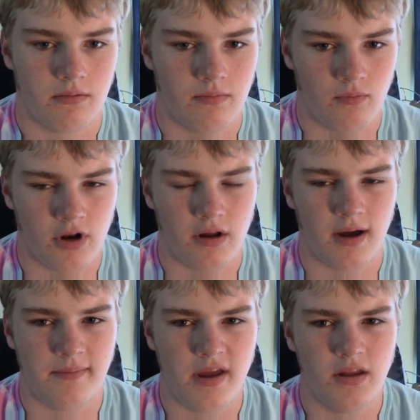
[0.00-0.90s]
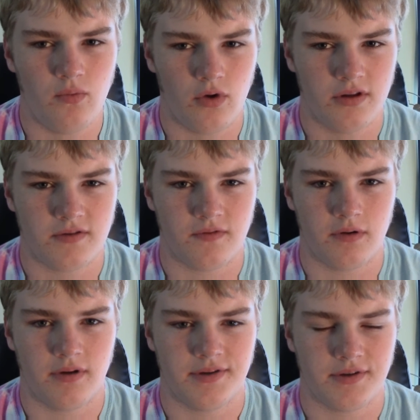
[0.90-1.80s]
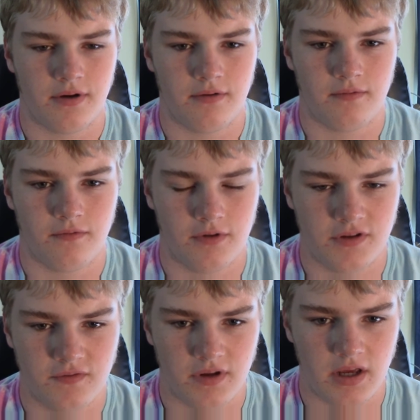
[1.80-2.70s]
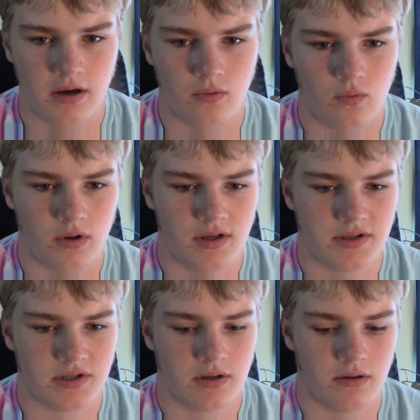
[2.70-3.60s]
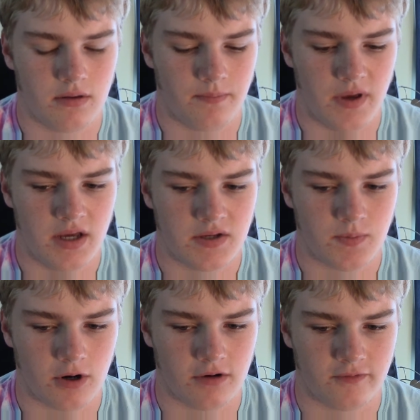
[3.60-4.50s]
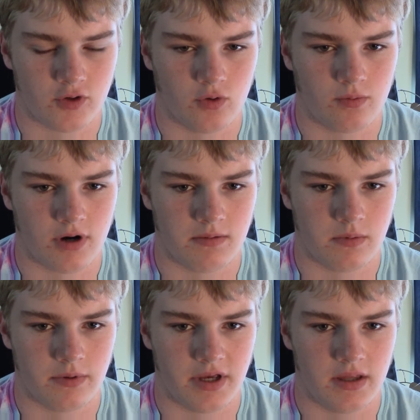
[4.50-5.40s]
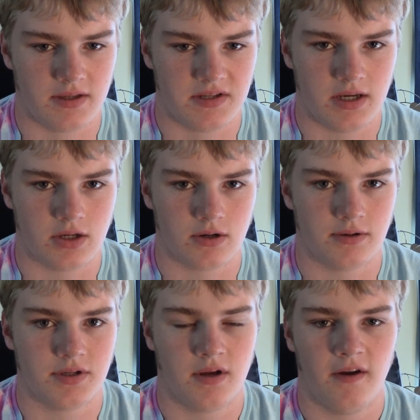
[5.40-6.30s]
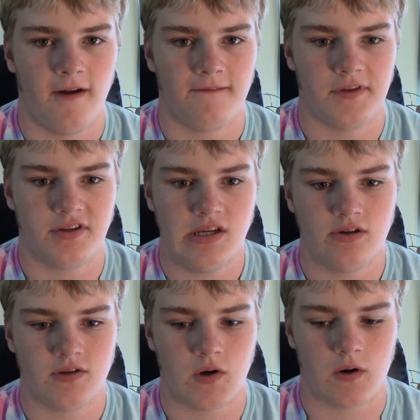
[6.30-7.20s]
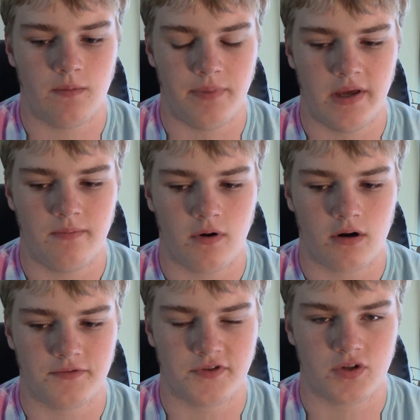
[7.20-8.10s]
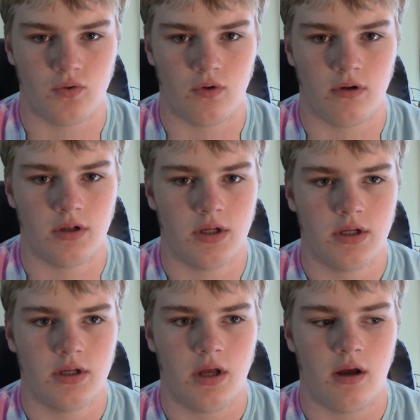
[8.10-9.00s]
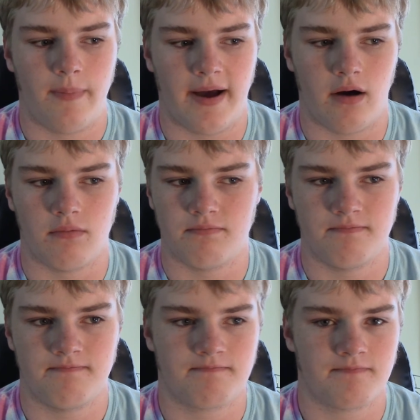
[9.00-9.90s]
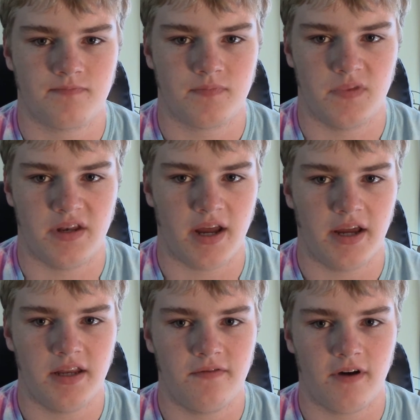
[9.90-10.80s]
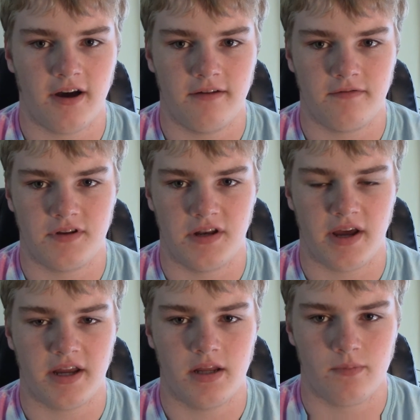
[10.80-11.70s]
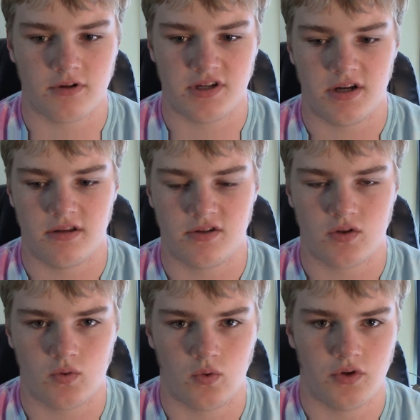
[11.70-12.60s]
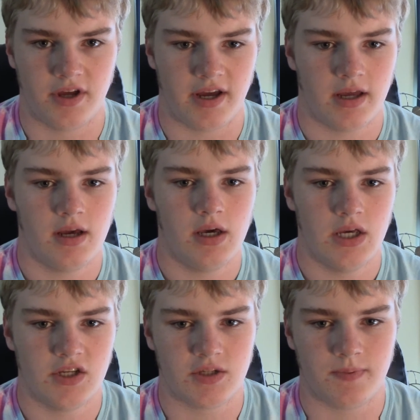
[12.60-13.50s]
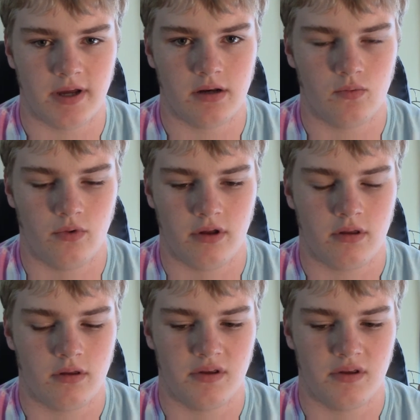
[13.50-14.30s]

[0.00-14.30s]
what I mainly wanted to focus for this video was the biggest part of school, probably the teachers. The teachers are a big part of school. About 95 to 90% of the school day is spent with the